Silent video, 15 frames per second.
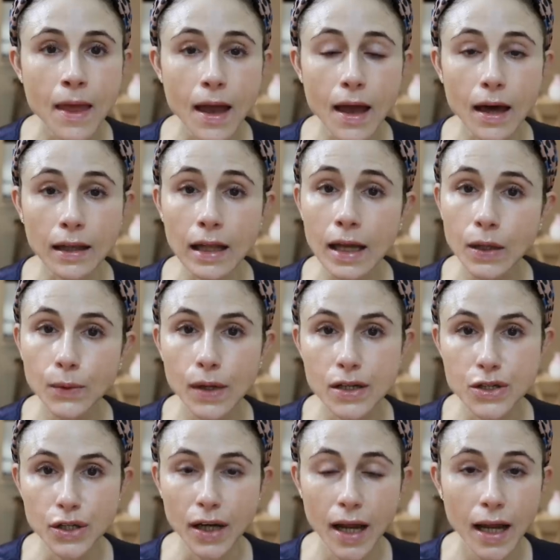And
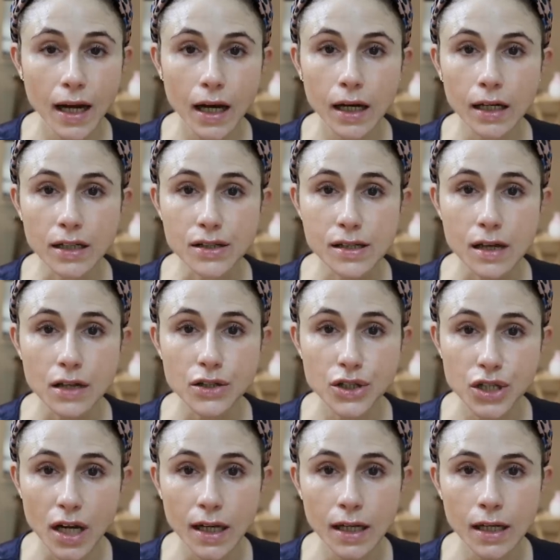likewise, your hair is
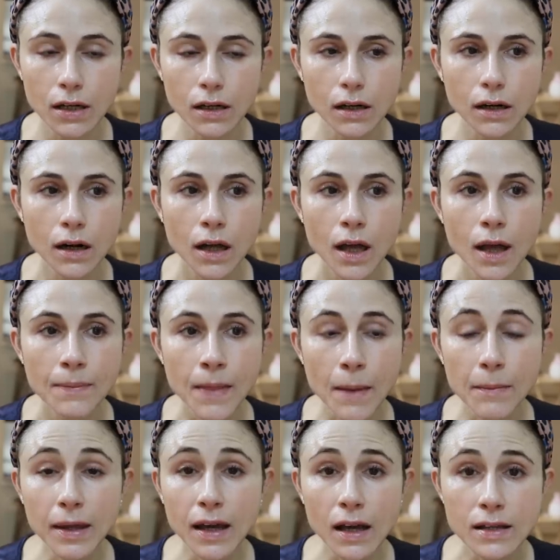shinier
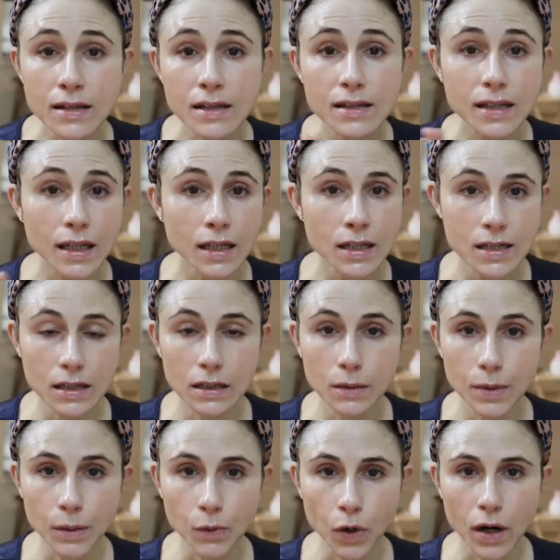because the skin is a little
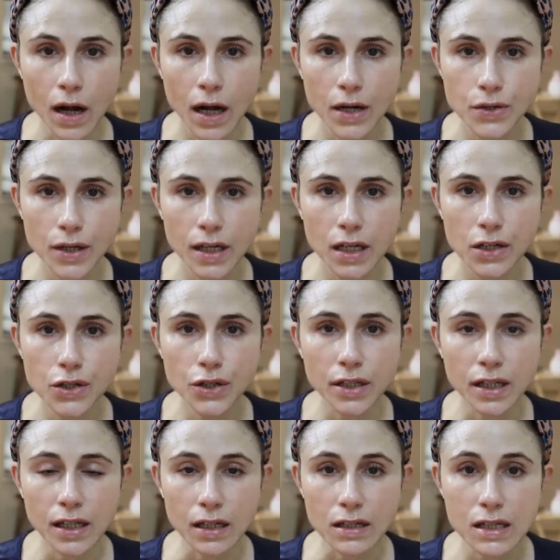bit more hydrated, you're
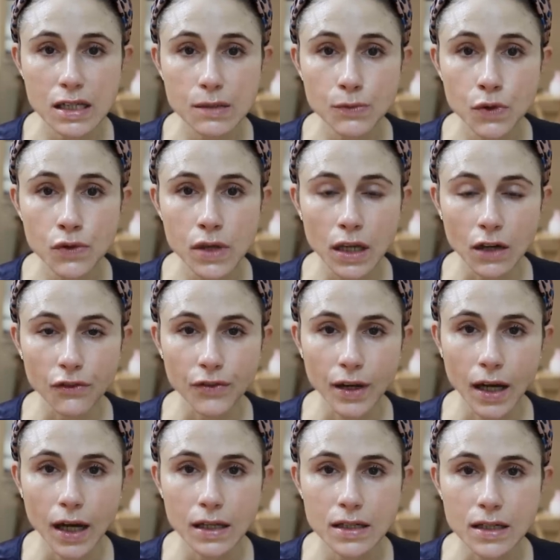gonna get a smoothing
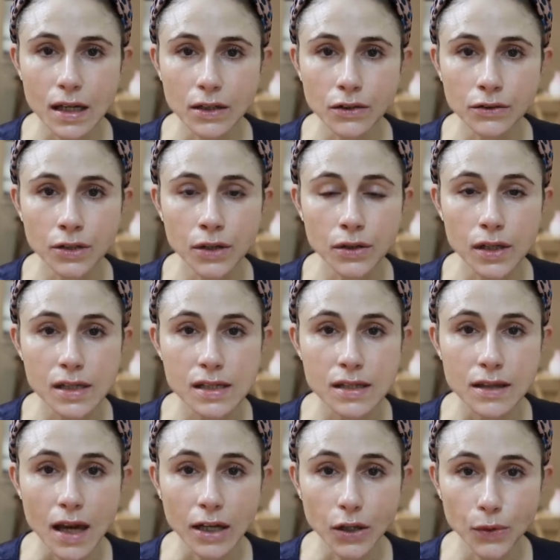effect and you'll notice
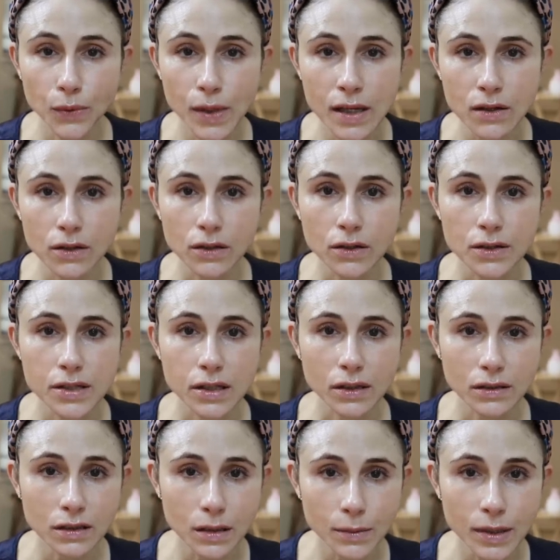that your wrinkles are
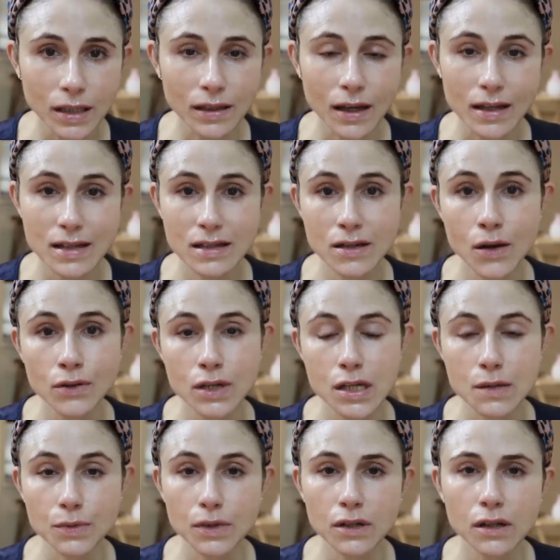a little bit less
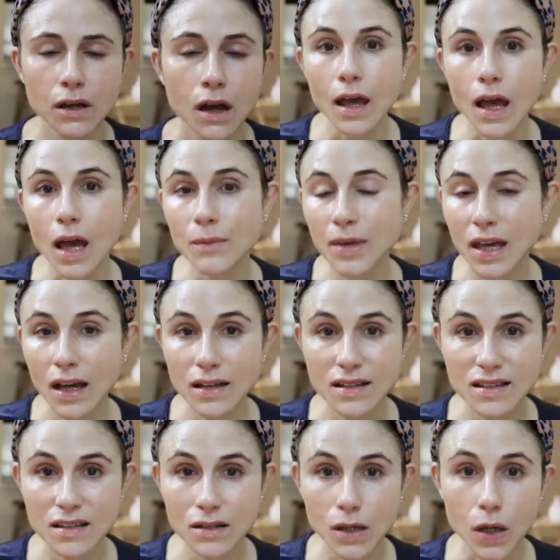noticeable. And
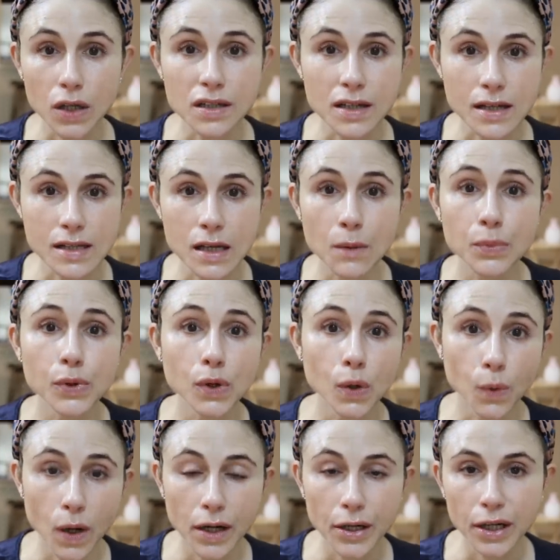because silk doesn't
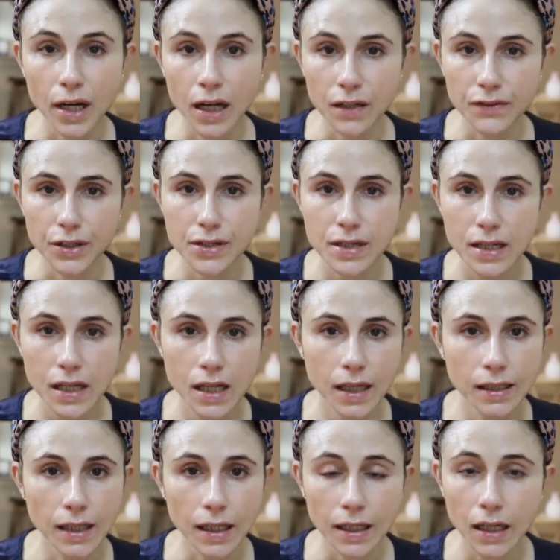pull water out of your
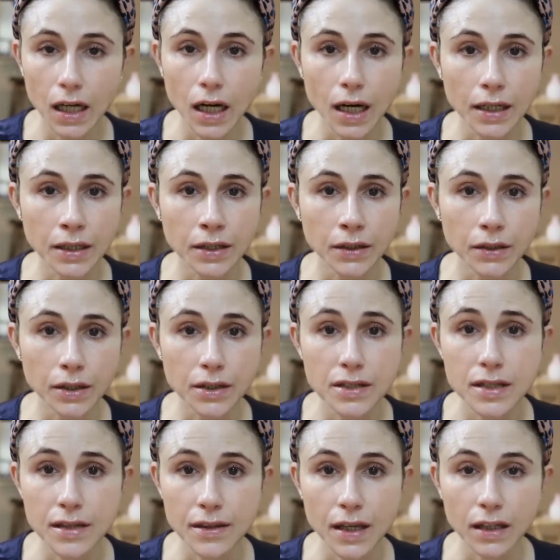skin like cotton or
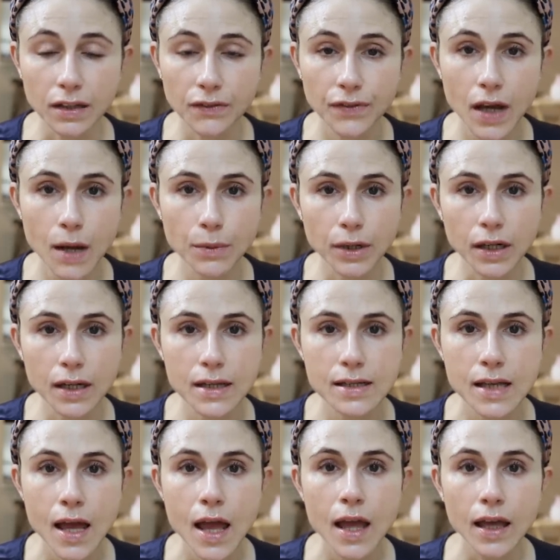synthetic fabrics,
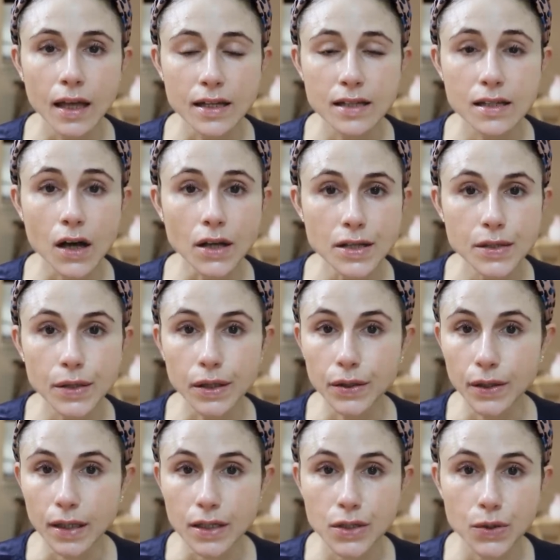it's also a
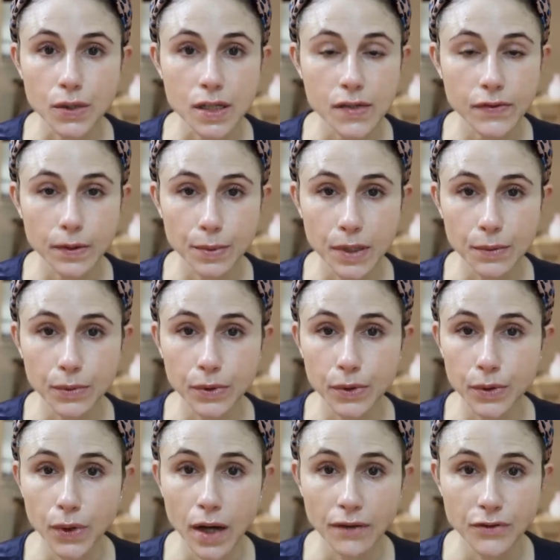great choice for people
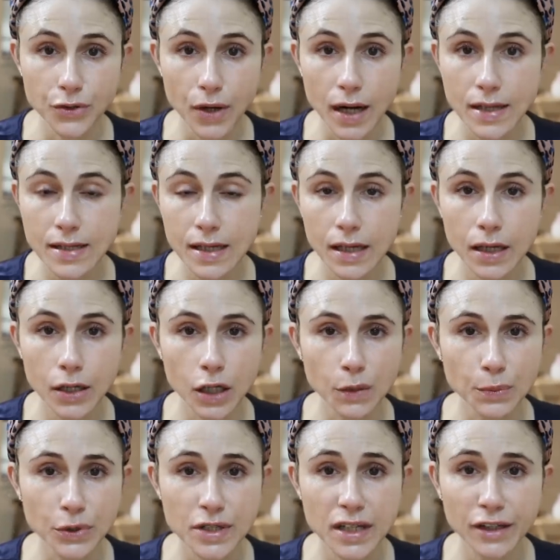who have dry skin or
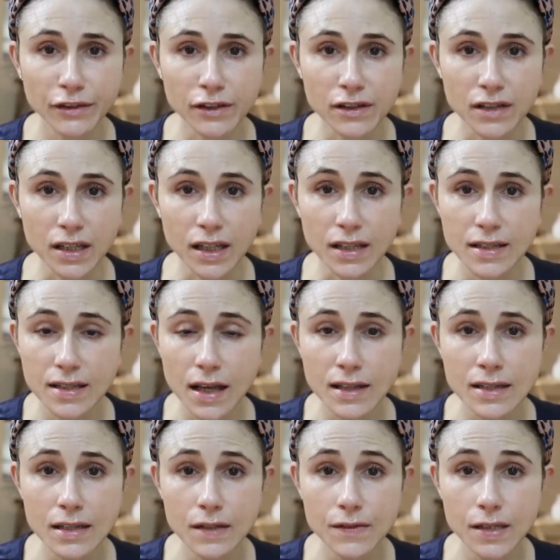particularly
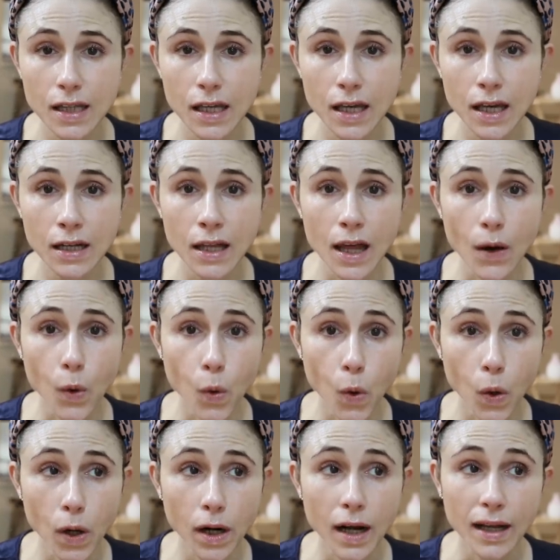sensitive skin
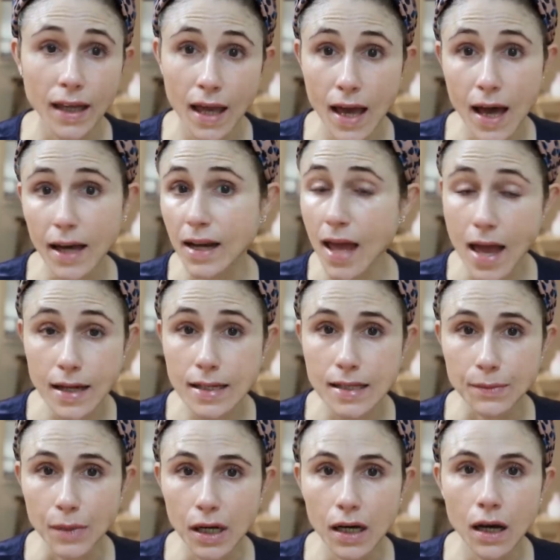or again,
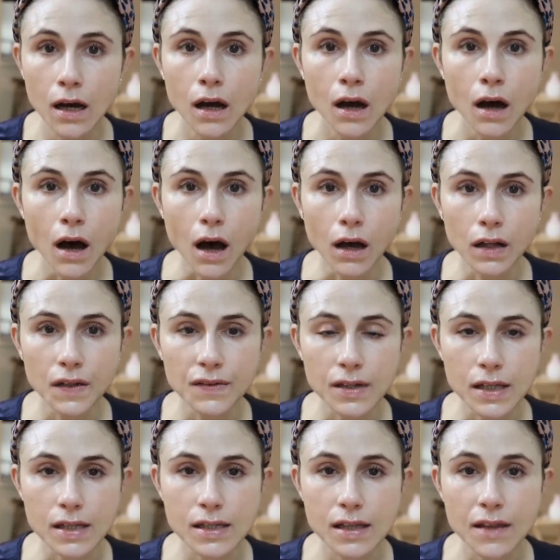eczema. All of
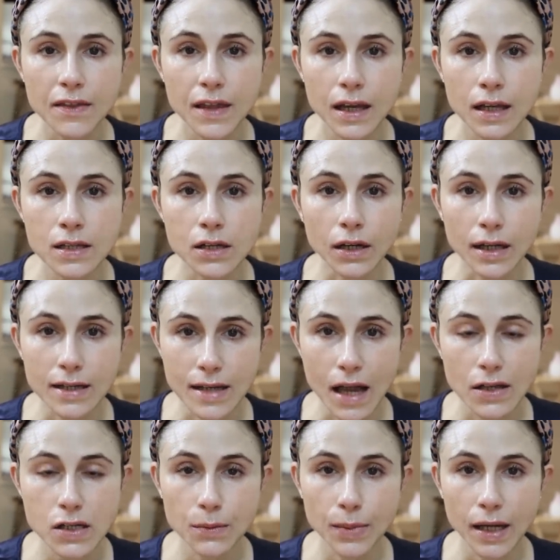these things are
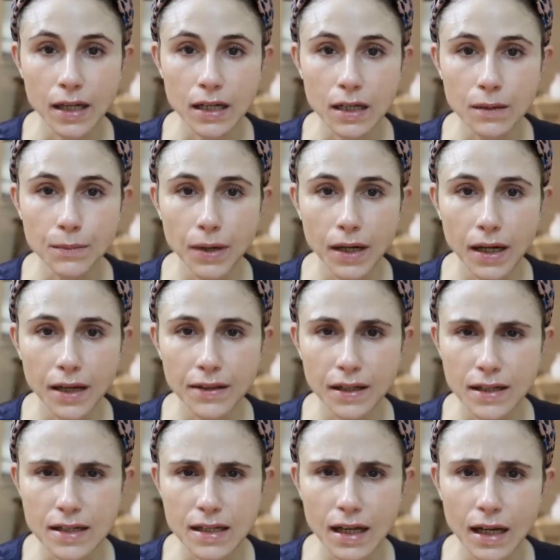exacerbated by
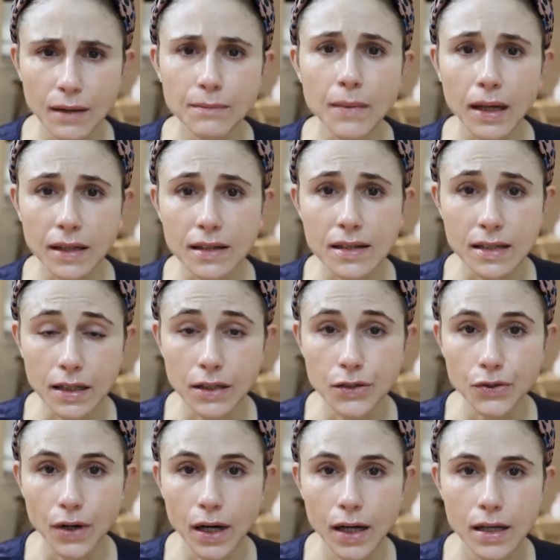things that make the skin
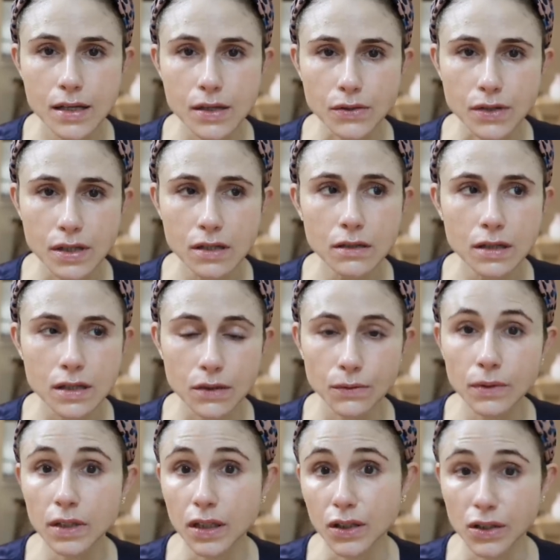dry, so silk is a
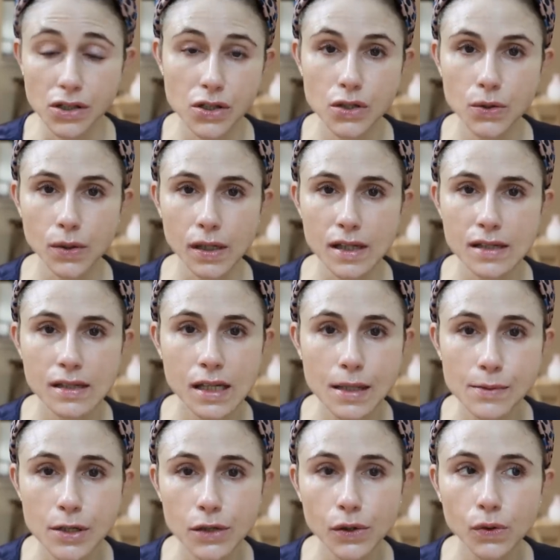really good choice.
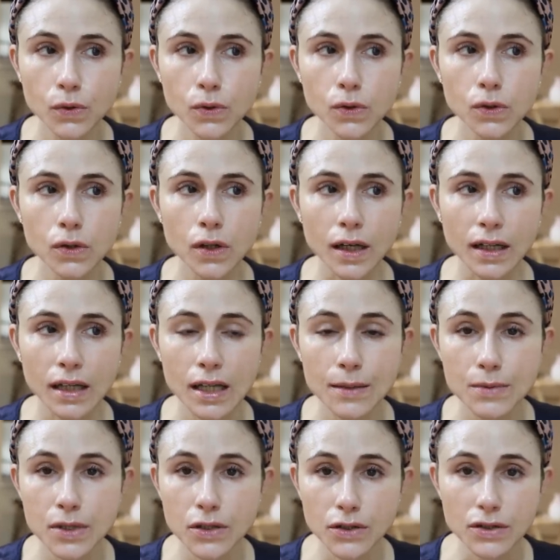Keeps you cool and
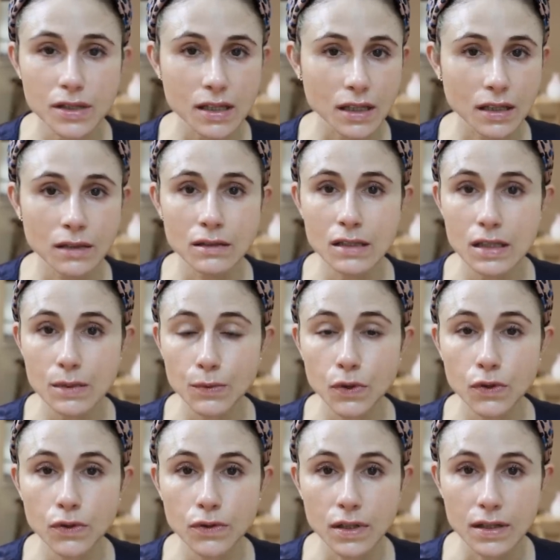keeps your skin
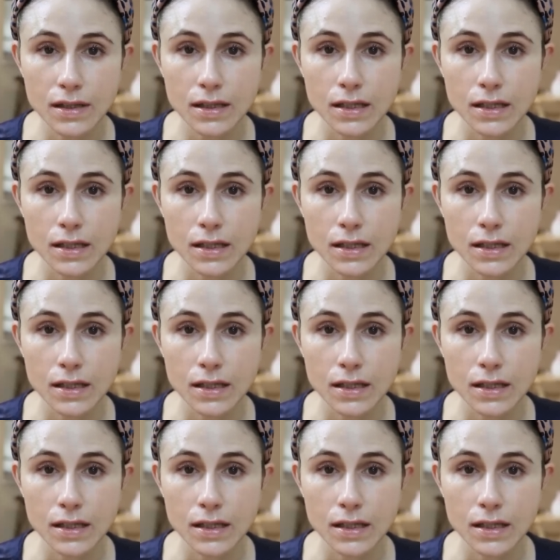smooth and